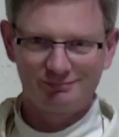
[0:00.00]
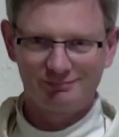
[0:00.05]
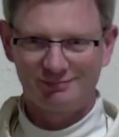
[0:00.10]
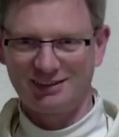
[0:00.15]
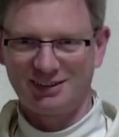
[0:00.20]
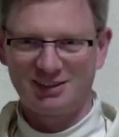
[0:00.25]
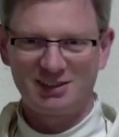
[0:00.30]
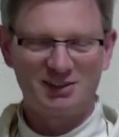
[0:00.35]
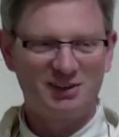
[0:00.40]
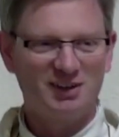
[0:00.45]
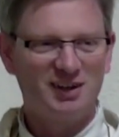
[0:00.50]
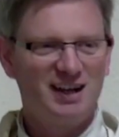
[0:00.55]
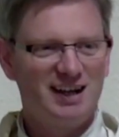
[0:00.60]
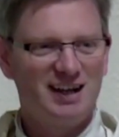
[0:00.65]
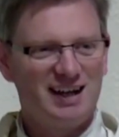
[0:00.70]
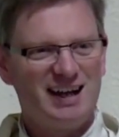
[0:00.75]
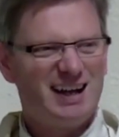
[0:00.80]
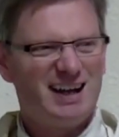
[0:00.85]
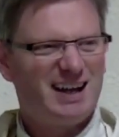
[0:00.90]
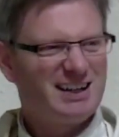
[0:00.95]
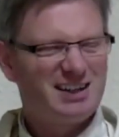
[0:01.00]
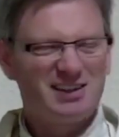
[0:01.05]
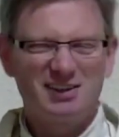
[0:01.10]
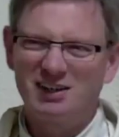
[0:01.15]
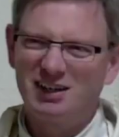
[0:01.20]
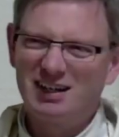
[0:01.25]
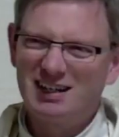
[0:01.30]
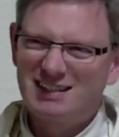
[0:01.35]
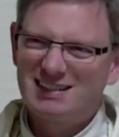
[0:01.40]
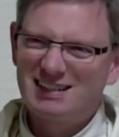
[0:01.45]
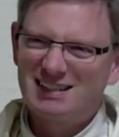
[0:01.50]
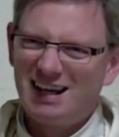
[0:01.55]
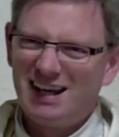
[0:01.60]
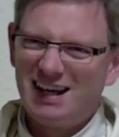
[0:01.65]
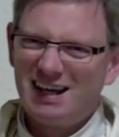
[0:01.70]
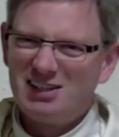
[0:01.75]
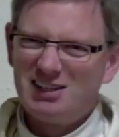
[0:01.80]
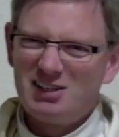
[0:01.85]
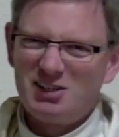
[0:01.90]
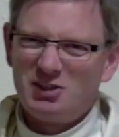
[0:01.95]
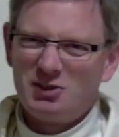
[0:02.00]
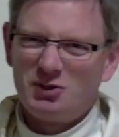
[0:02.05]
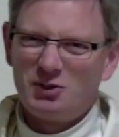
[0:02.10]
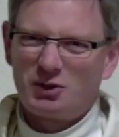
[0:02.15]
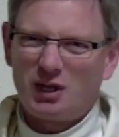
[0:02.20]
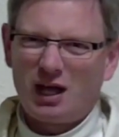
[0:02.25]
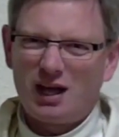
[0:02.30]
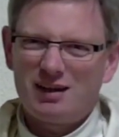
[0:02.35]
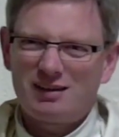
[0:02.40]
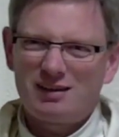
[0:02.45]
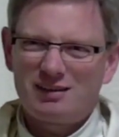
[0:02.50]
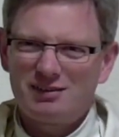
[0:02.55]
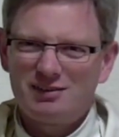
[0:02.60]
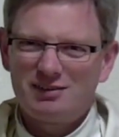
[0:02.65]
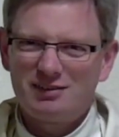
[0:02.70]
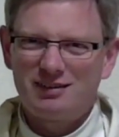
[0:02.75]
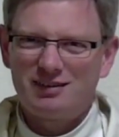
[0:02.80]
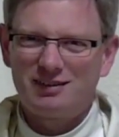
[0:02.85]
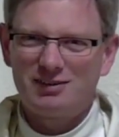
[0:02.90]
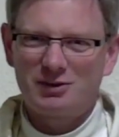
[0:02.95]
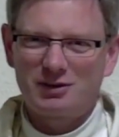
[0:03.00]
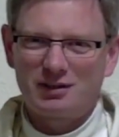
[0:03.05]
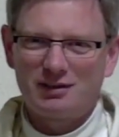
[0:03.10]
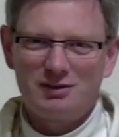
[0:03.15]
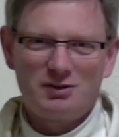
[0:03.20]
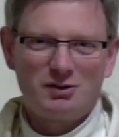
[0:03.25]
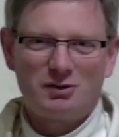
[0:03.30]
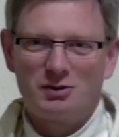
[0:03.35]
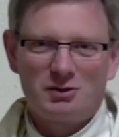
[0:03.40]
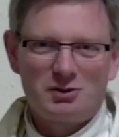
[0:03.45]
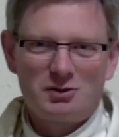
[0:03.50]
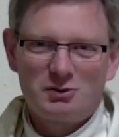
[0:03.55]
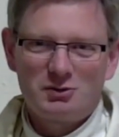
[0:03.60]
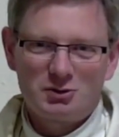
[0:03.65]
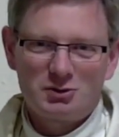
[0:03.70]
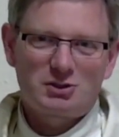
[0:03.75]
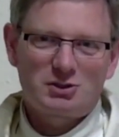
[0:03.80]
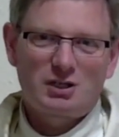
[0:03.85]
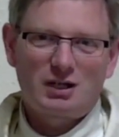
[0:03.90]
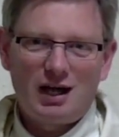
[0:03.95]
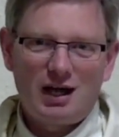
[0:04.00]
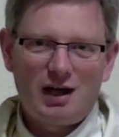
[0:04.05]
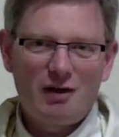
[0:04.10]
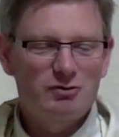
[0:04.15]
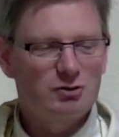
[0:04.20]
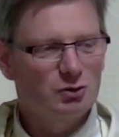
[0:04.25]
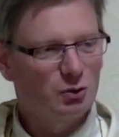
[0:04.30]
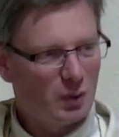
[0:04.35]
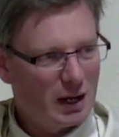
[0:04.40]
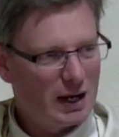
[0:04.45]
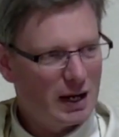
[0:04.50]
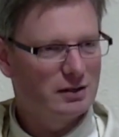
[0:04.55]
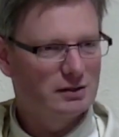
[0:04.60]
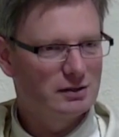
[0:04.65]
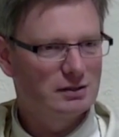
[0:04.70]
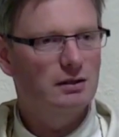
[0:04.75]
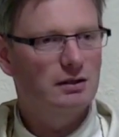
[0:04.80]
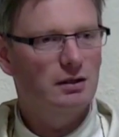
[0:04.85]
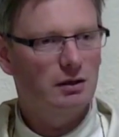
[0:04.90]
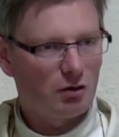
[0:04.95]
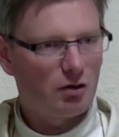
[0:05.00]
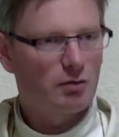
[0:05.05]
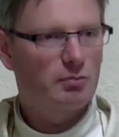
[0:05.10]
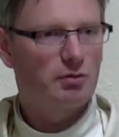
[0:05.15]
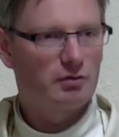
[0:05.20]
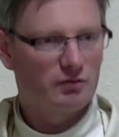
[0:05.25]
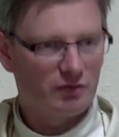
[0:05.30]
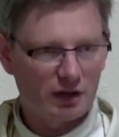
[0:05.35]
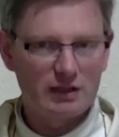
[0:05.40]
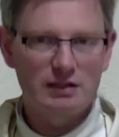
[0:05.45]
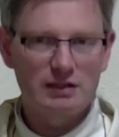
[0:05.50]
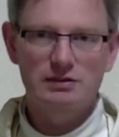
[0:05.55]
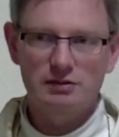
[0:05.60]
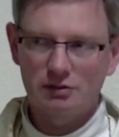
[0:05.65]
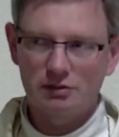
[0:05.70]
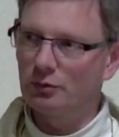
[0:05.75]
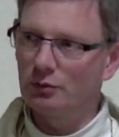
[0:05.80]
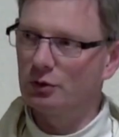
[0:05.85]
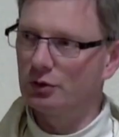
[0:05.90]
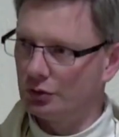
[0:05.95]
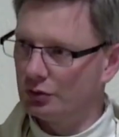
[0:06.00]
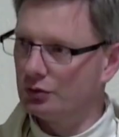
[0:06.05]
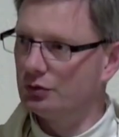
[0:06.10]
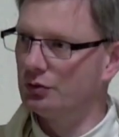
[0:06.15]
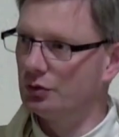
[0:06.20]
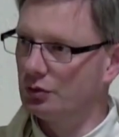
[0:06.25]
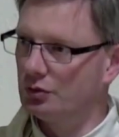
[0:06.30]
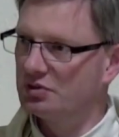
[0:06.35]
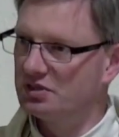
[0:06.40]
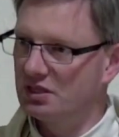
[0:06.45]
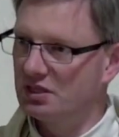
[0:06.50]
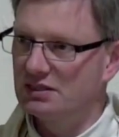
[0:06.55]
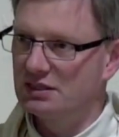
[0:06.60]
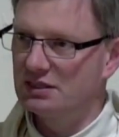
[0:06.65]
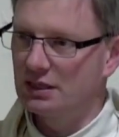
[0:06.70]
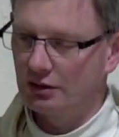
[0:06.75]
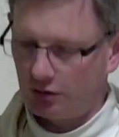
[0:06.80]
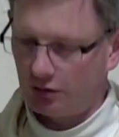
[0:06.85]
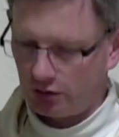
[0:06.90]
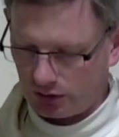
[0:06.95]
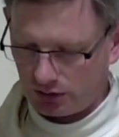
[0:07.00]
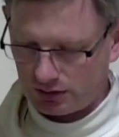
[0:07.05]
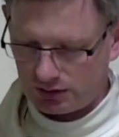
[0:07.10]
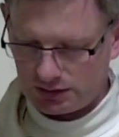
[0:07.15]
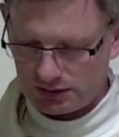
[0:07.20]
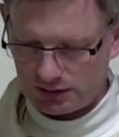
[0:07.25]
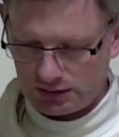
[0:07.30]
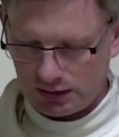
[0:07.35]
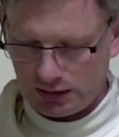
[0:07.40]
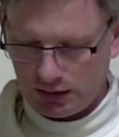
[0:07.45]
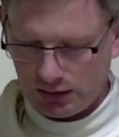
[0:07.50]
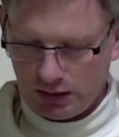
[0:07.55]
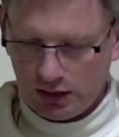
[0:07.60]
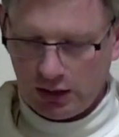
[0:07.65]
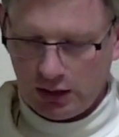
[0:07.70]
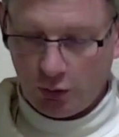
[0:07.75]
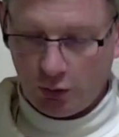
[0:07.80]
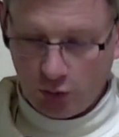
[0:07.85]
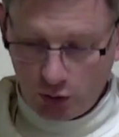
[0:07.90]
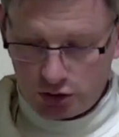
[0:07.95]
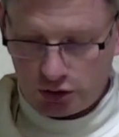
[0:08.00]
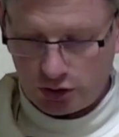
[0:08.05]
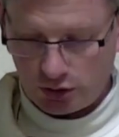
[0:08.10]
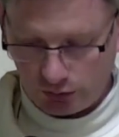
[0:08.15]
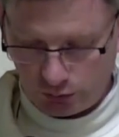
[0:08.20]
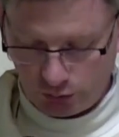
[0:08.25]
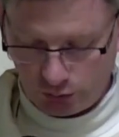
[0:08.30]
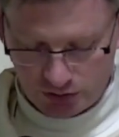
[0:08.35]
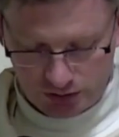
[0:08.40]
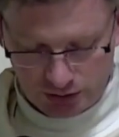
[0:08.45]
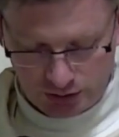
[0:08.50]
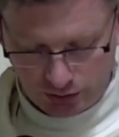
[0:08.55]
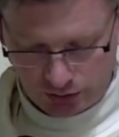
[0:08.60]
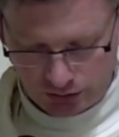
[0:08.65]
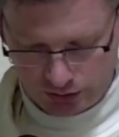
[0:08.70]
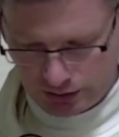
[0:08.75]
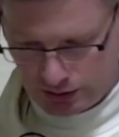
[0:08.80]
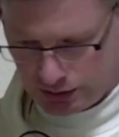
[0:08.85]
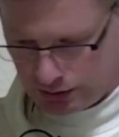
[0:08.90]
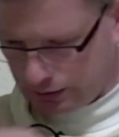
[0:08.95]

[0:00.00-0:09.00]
You know, you know, it's you, you can't. You, you, know, you just kind of have to wait until the Lord provides someone who, who sees their authenticity, which, of course, the Lord did